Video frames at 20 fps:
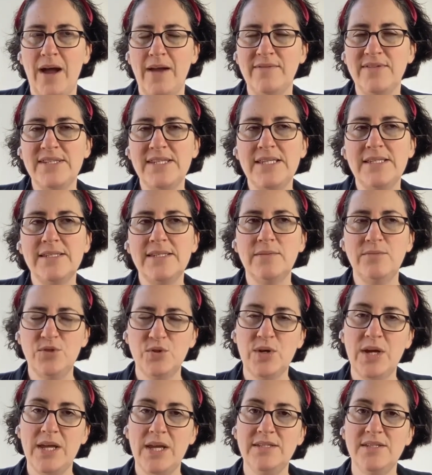I've seen some
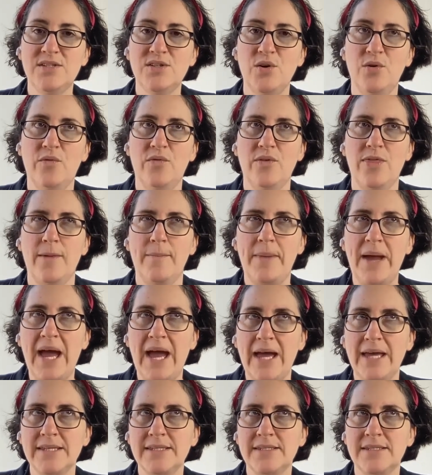trends over the
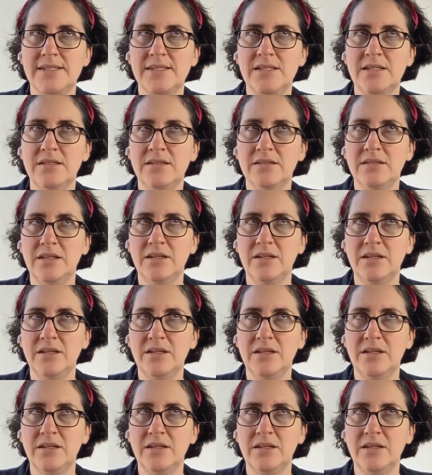past